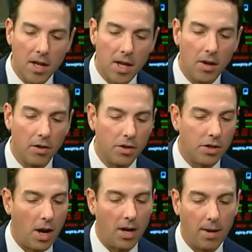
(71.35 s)
yield
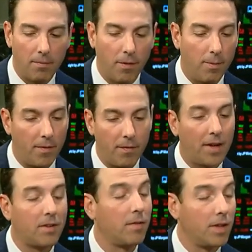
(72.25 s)
shot up from
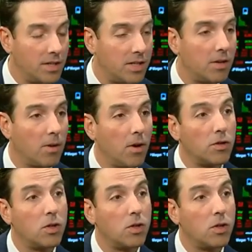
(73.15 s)
effectively 0